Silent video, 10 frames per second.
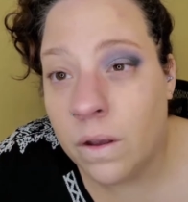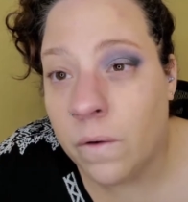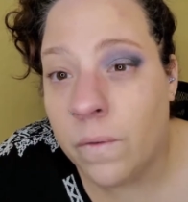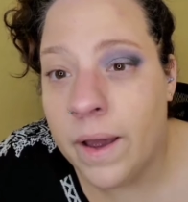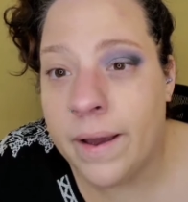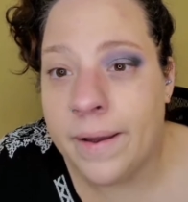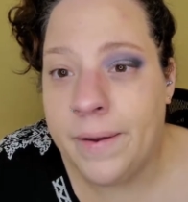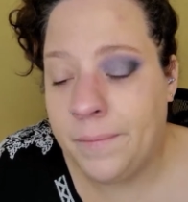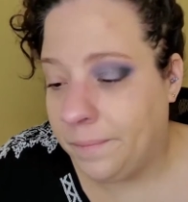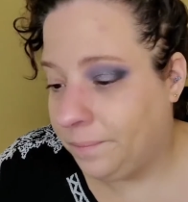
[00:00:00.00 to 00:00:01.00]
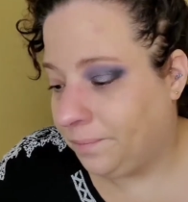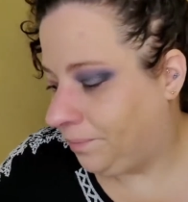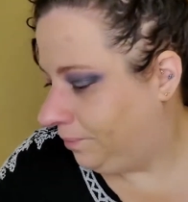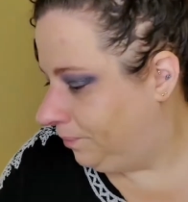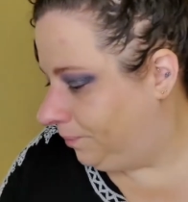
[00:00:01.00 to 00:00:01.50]
Okay.
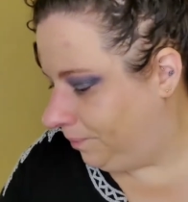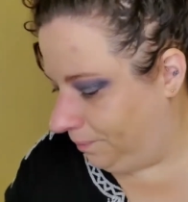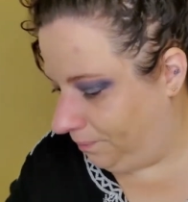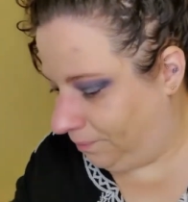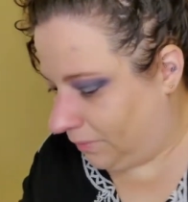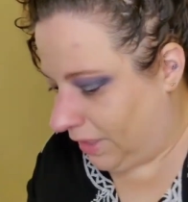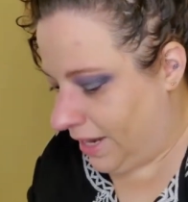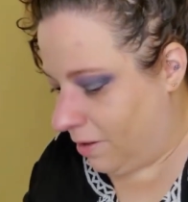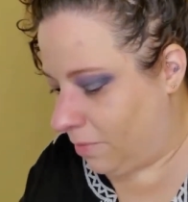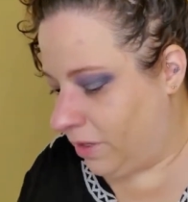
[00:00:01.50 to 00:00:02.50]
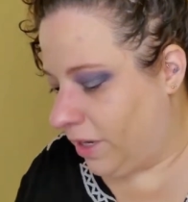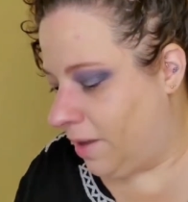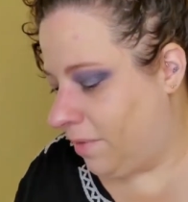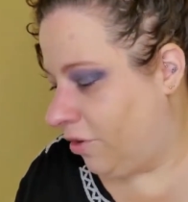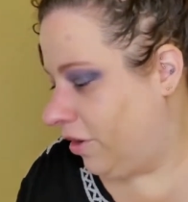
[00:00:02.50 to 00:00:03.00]
And now I'm going to
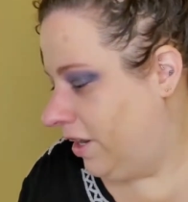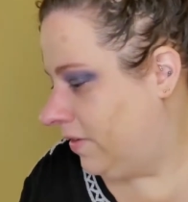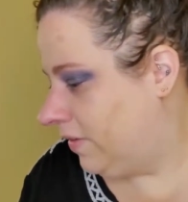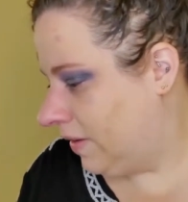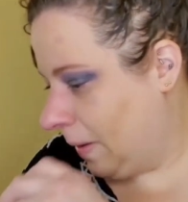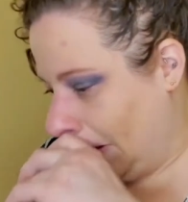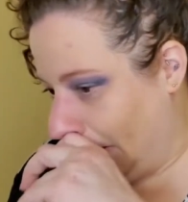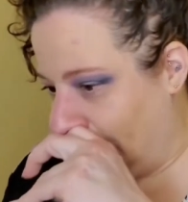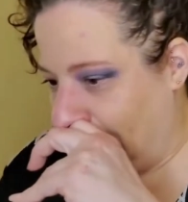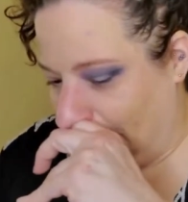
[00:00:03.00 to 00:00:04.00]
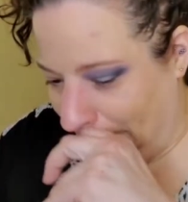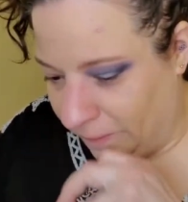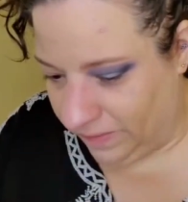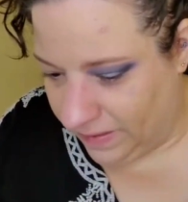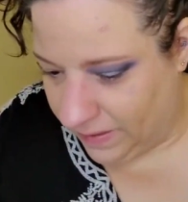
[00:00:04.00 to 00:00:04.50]
cut my crease
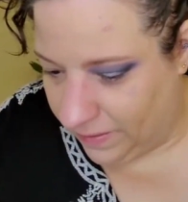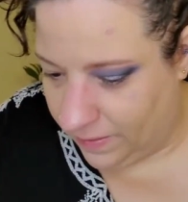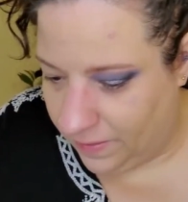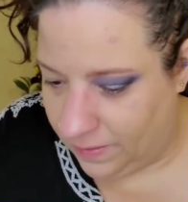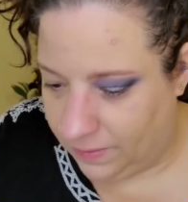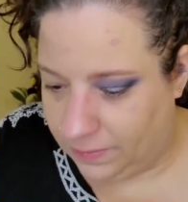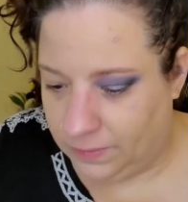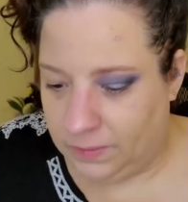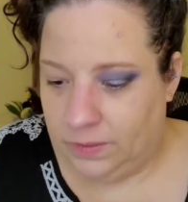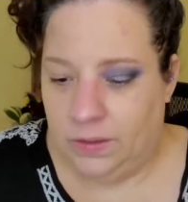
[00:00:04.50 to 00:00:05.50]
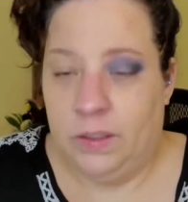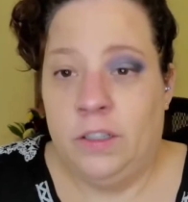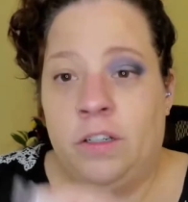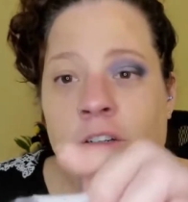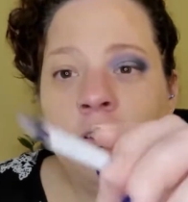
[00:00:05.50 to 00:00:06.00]
using
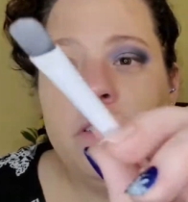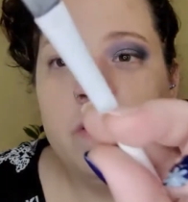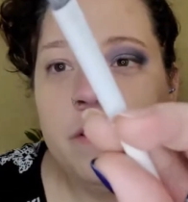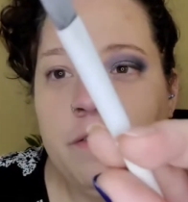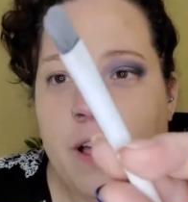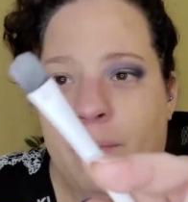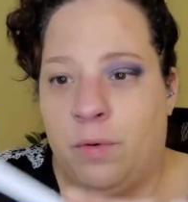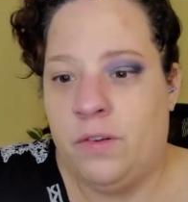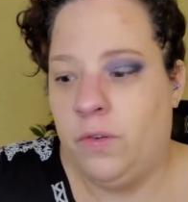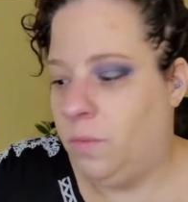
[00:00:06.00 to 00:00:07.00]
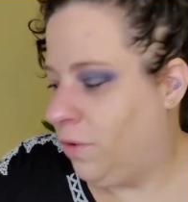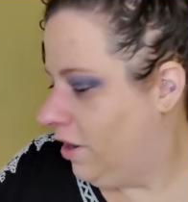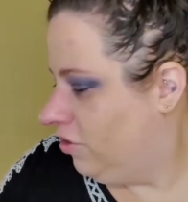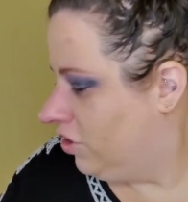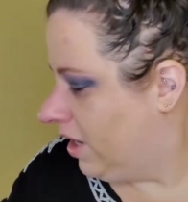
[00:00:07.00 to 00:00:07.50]
just a flat bristle
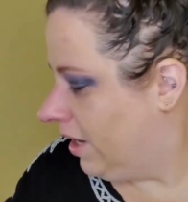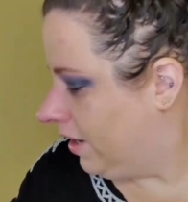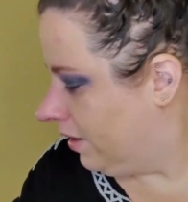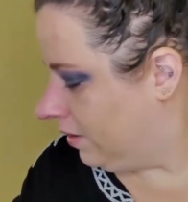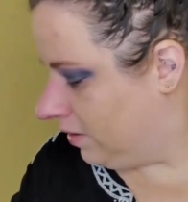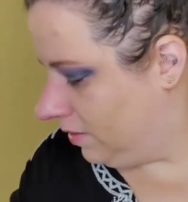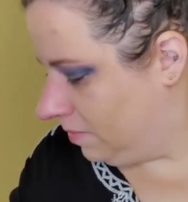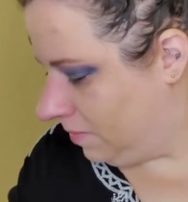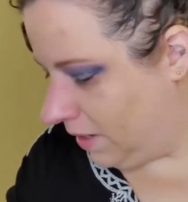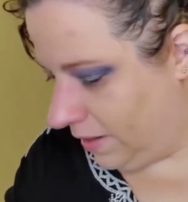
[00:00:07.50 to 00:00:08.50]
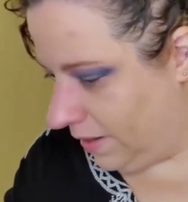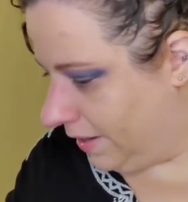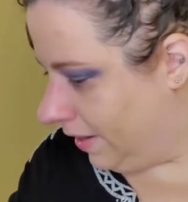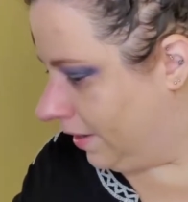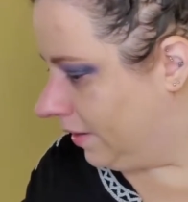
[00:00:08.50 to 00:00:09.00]
brush and
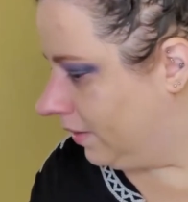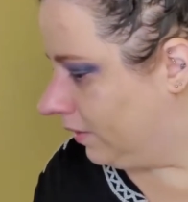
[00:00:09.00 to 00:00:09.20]
my